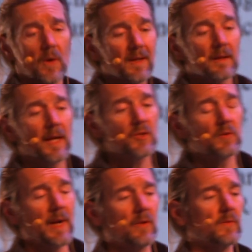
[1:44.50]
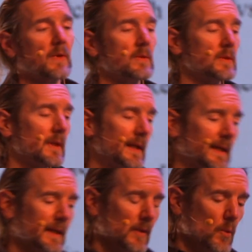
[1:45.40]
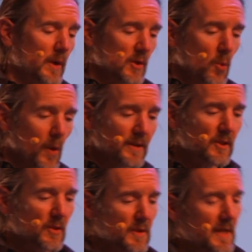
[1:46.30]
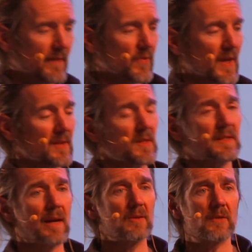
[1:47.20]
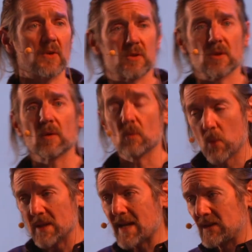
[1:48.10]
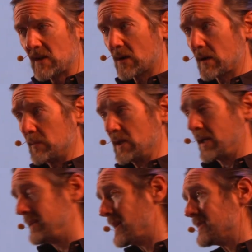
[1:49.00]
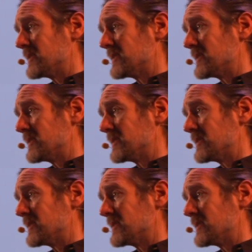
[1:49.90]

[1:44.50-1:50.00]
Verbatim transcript: a collection of microphones, what you want to do is have things that sound different so that when that singer comes in and doesn't